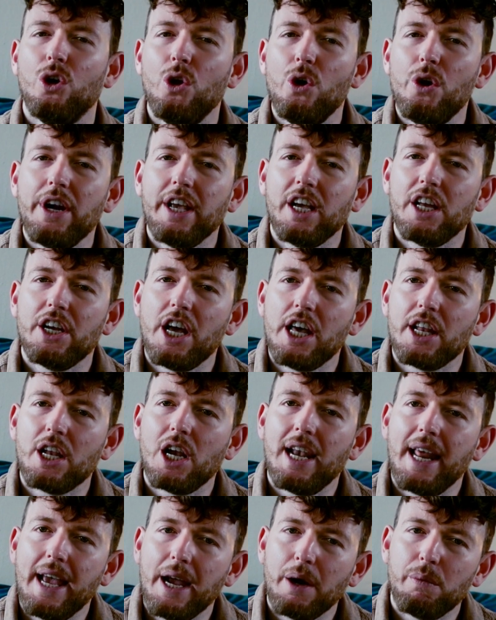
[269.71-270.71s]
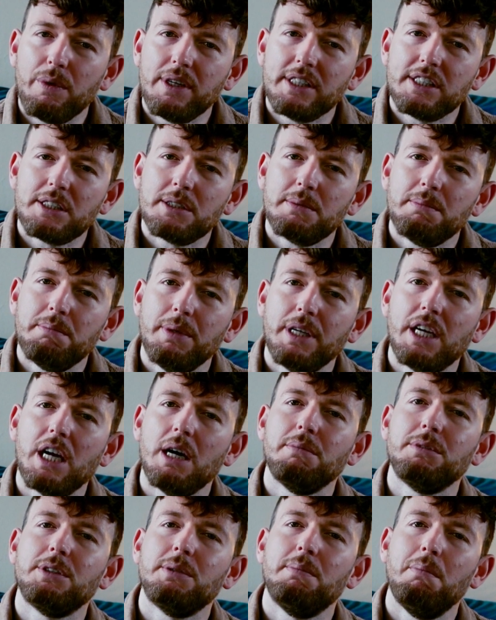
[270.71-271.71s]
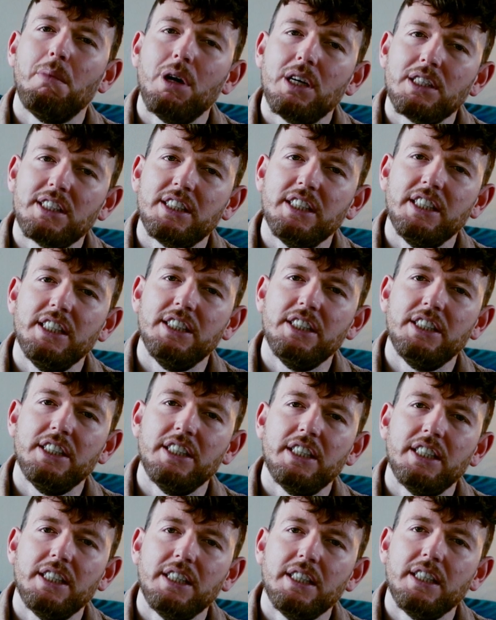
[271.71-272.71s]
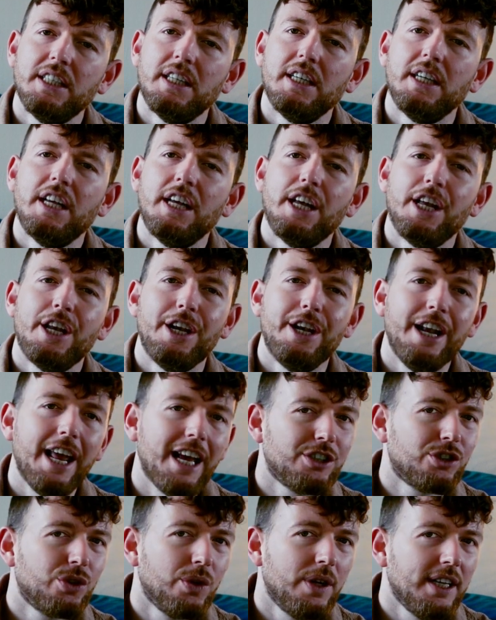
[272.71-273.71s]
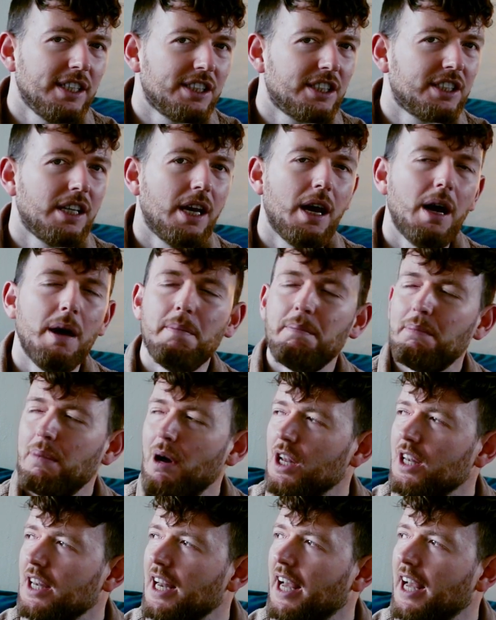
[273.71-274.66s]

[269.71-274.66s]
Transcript: learning another language becomes much easier. Next to this, a pod